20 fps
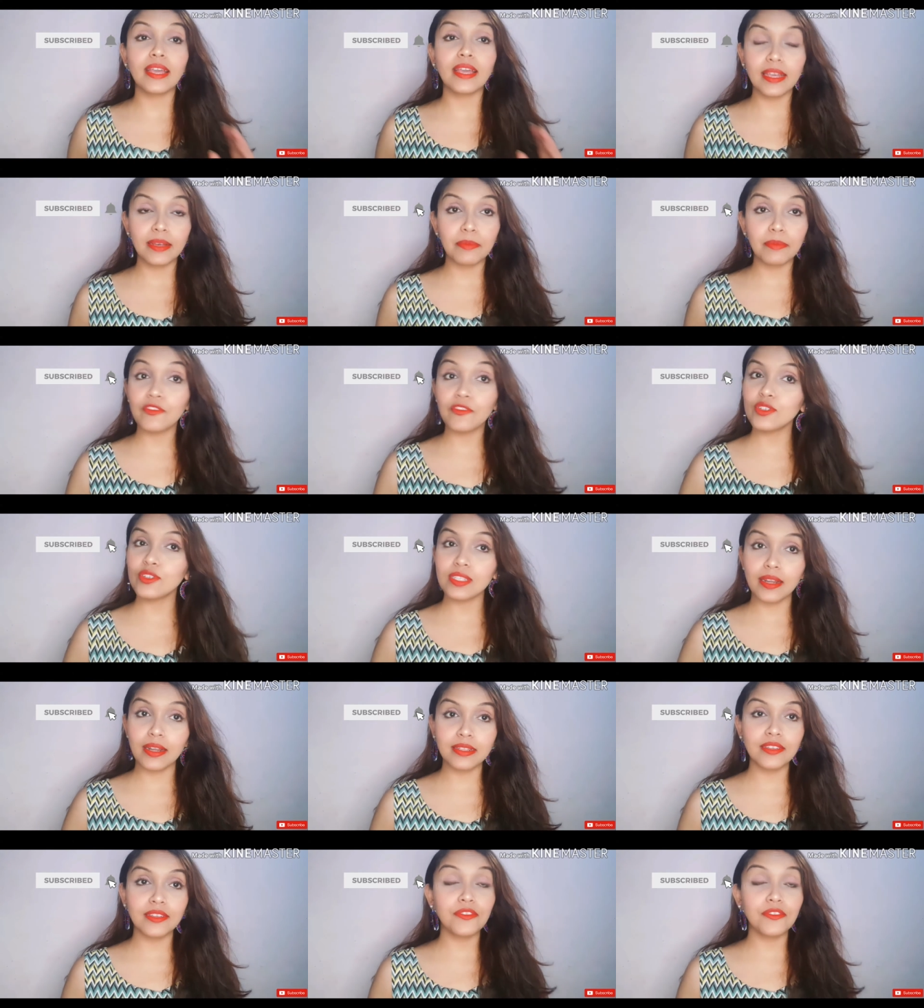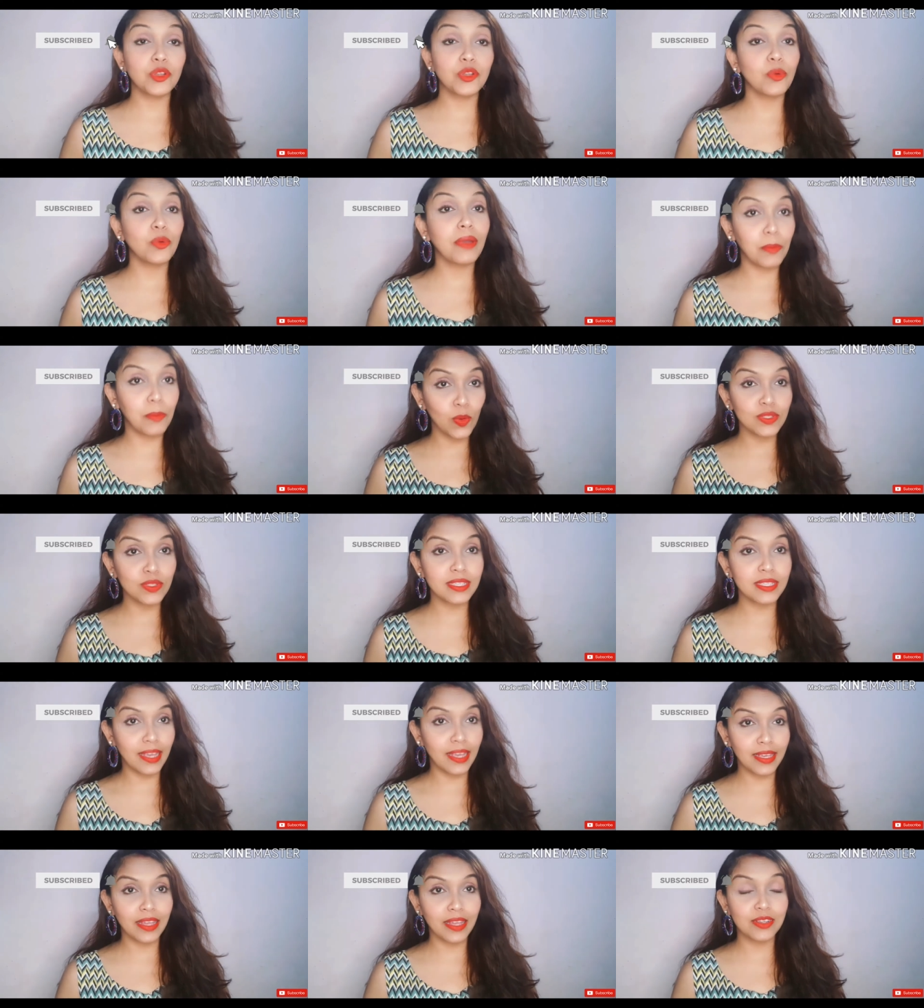And before starting the video, I would
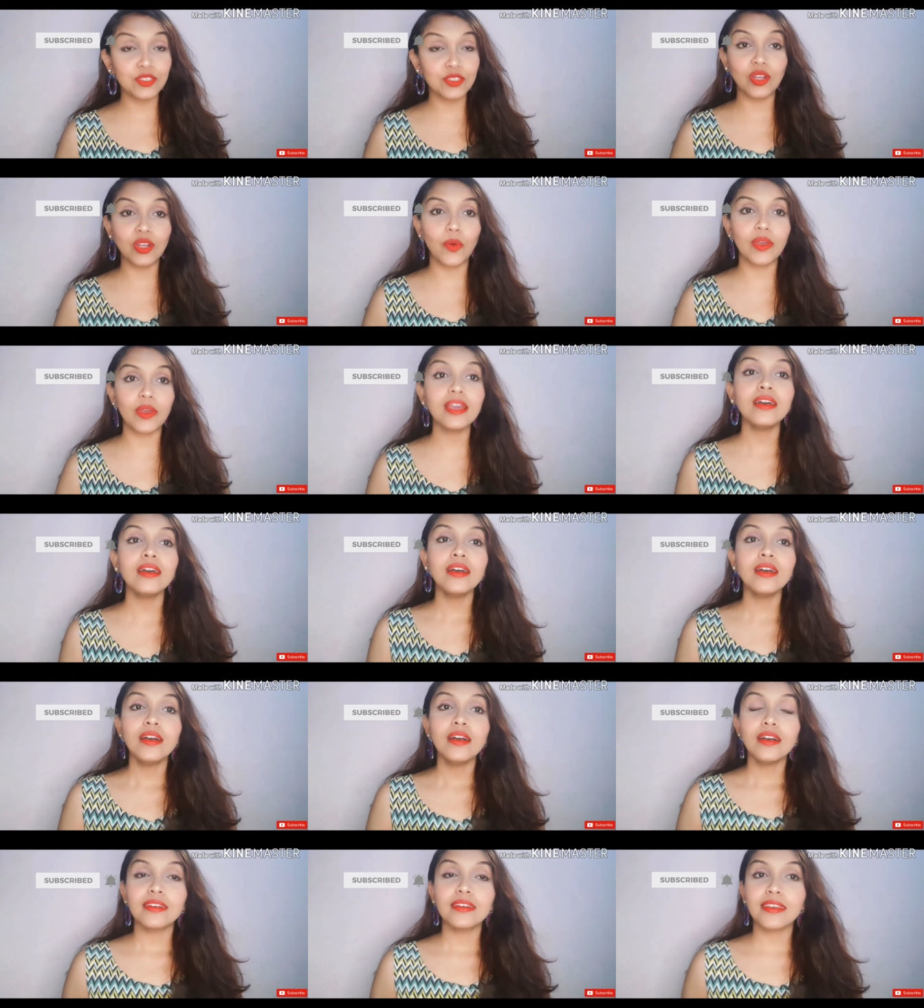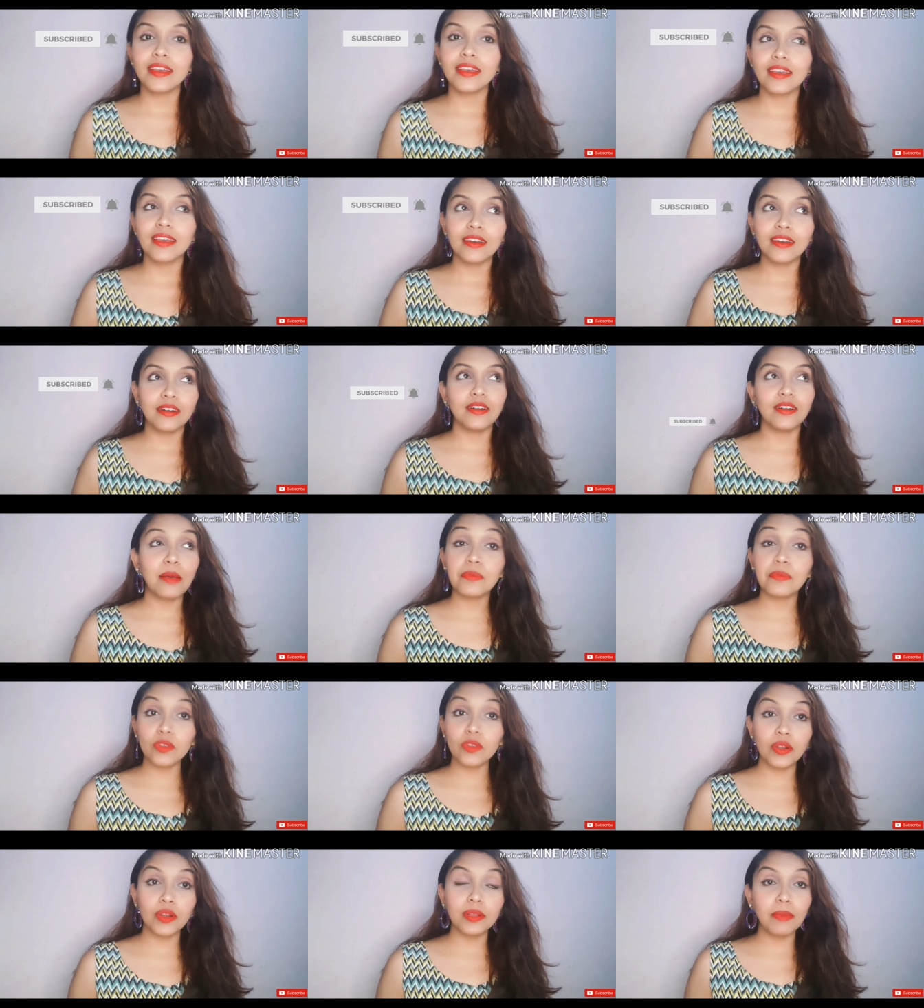like to say that I'm
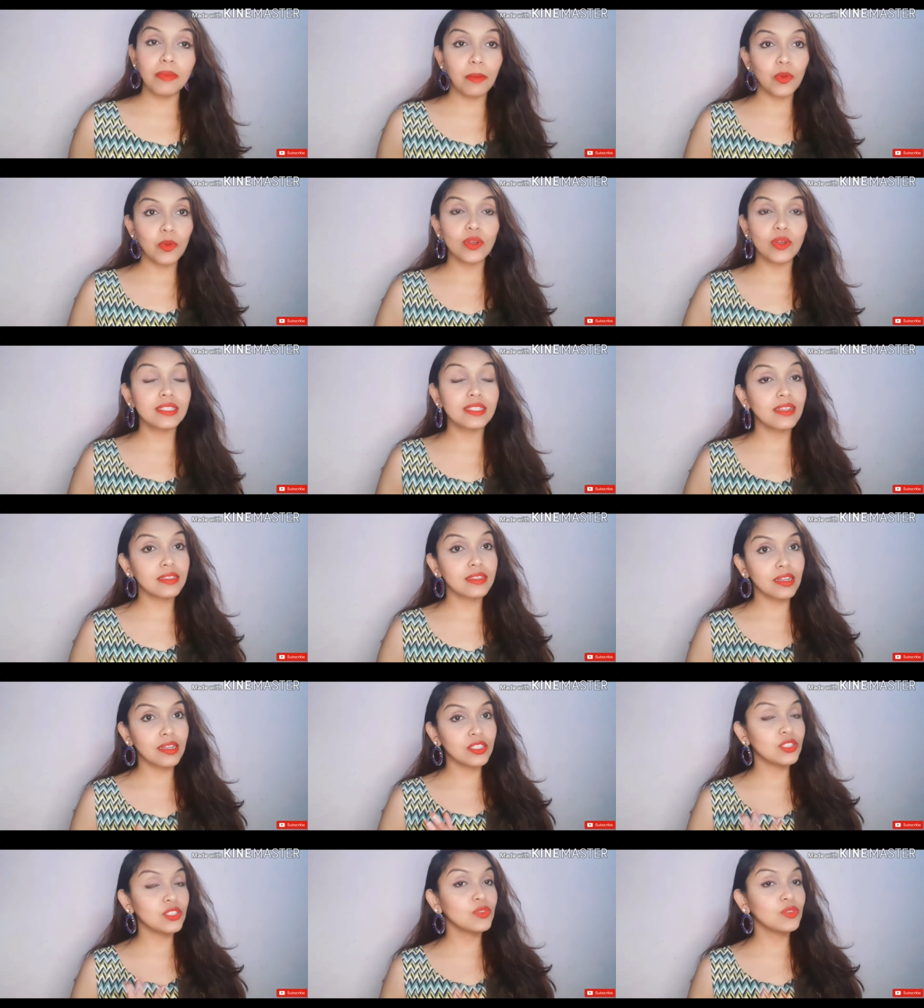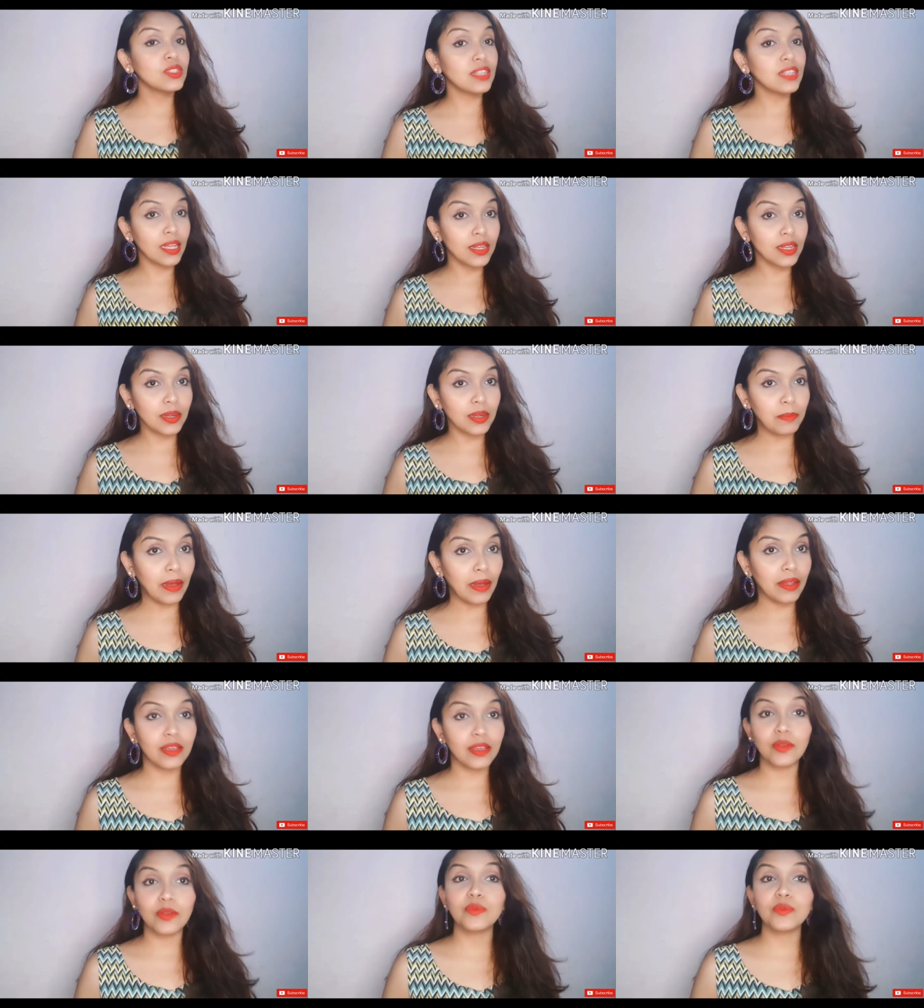sorry I can't continue with you guys. Nahi rakh pa
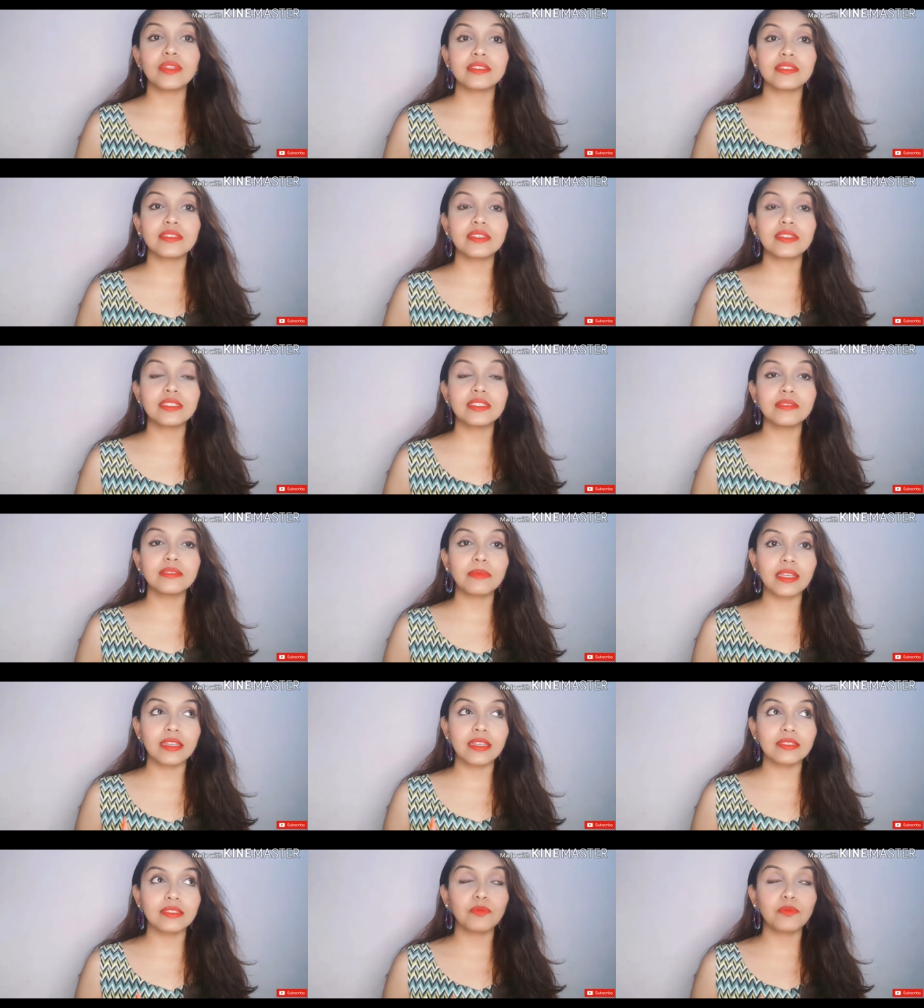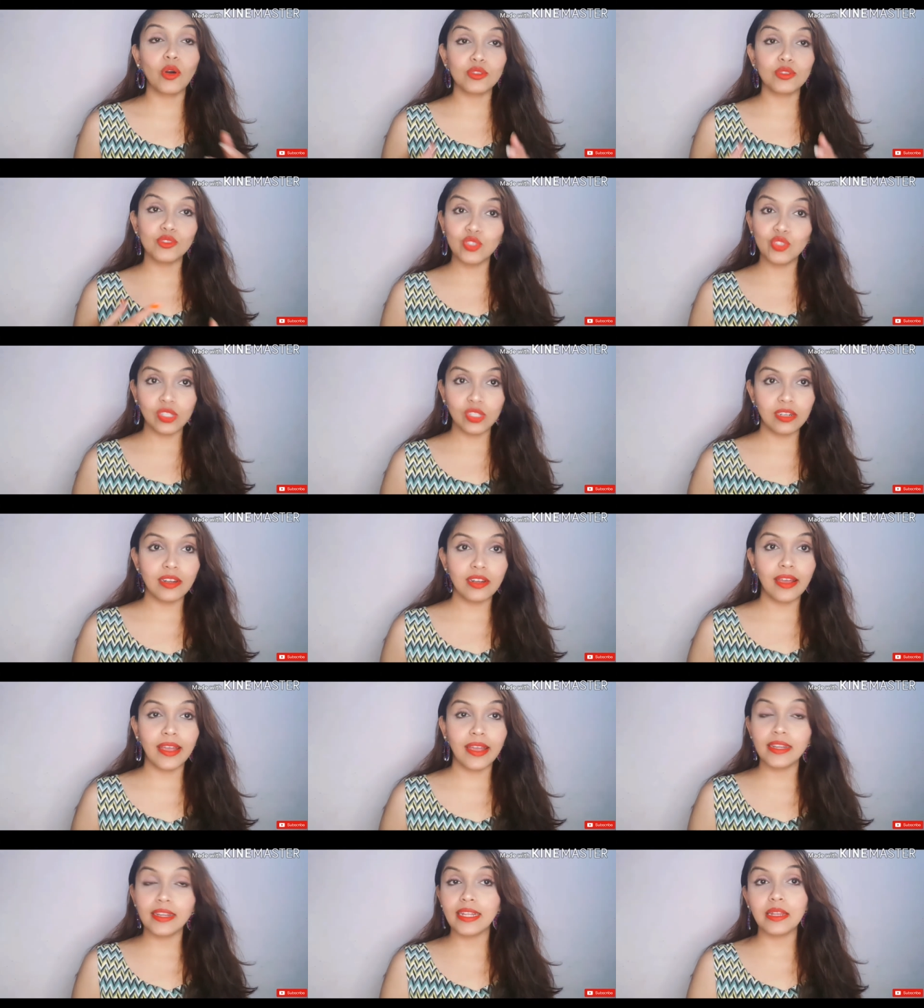rahi hun. That's the reason because a lot is
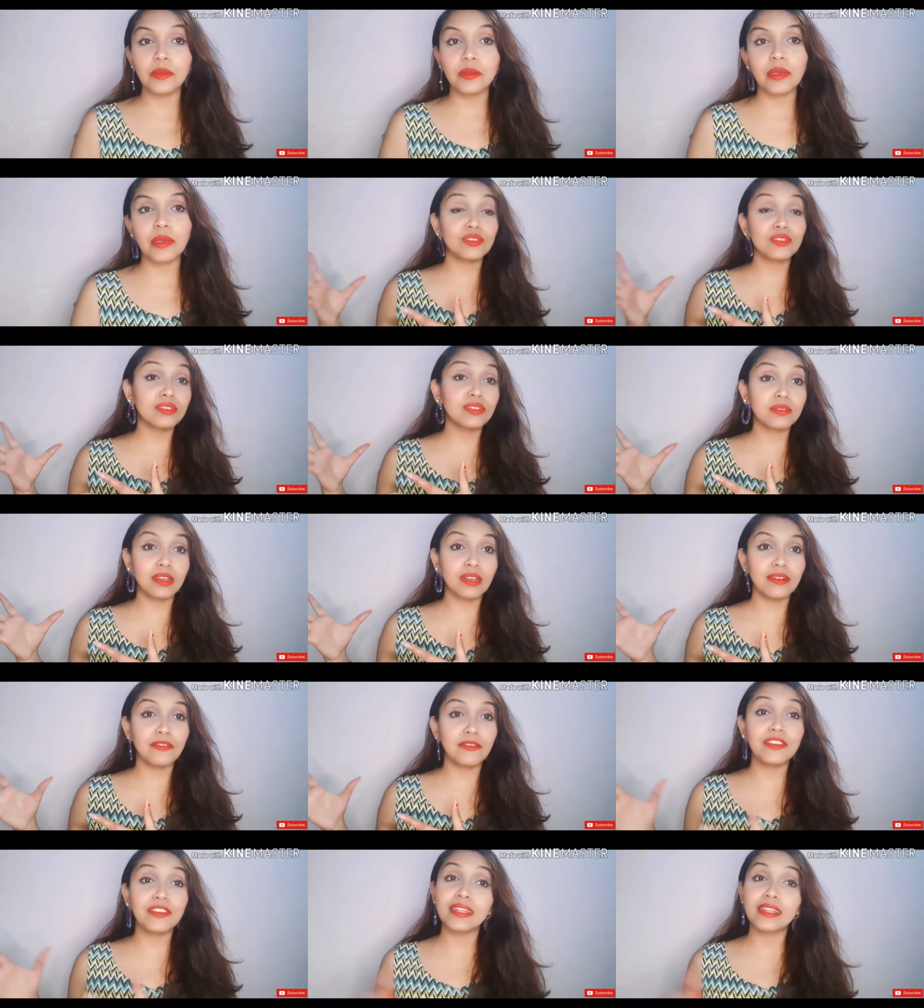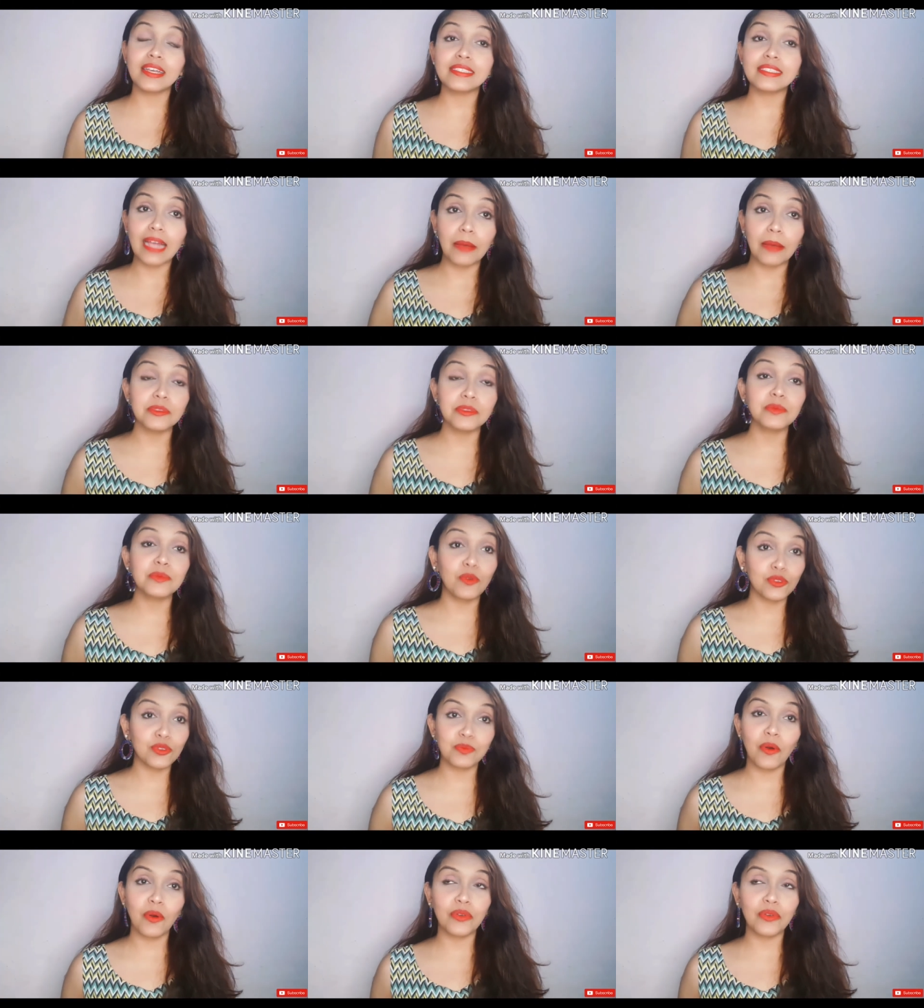happening in Delhi. Mein abhi. Week exams
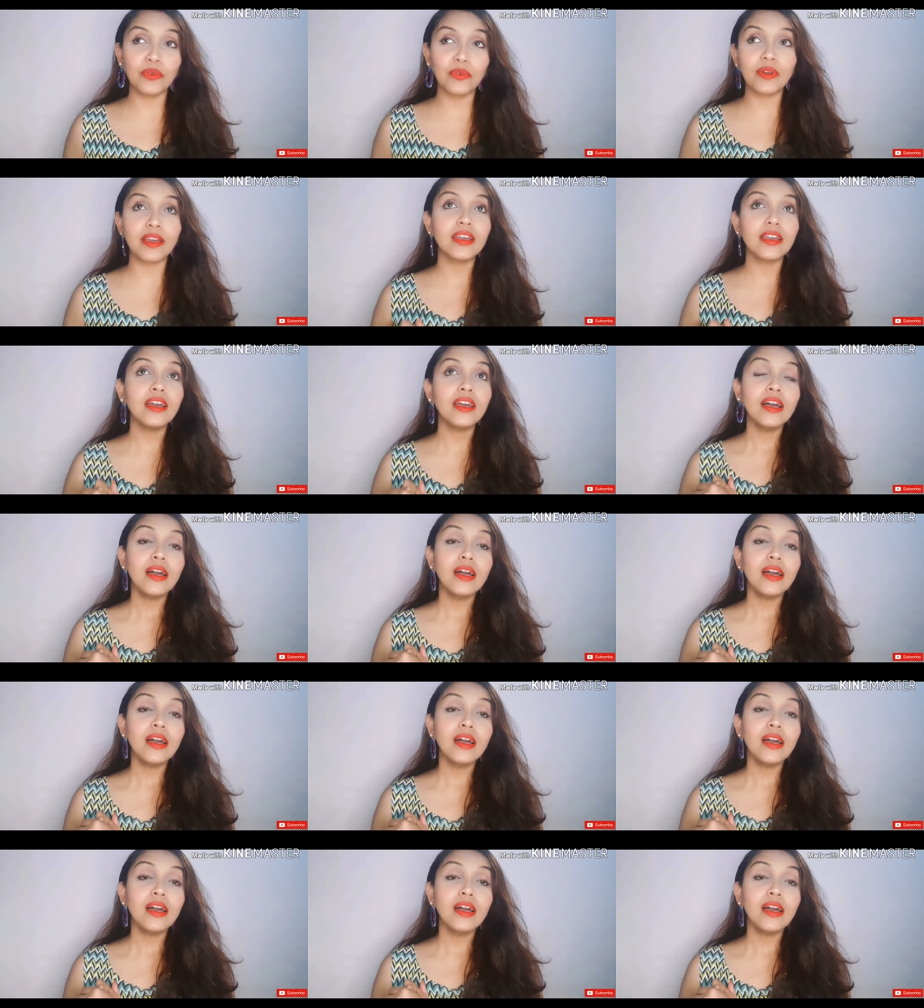postponed ho gaye.